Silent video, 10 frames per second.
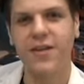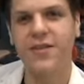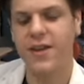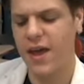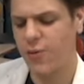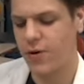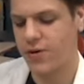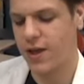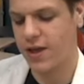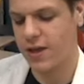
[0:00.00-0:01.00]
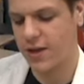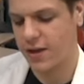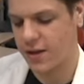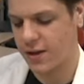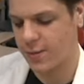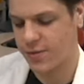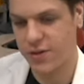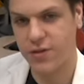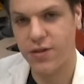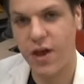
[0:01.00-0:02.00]
Today we are taking a glimpse
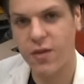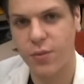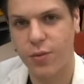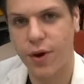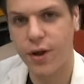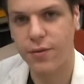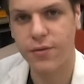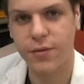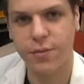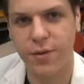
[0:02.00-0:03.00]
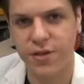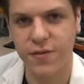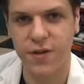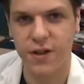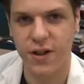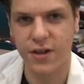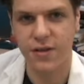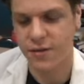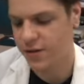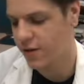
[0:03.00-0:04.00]
inside the brain, specifically
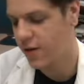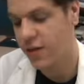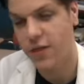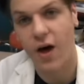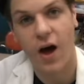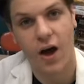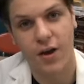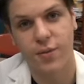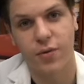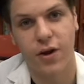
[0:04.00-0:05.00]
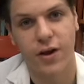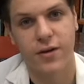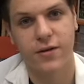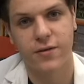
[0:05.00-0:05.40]
the hindbrain.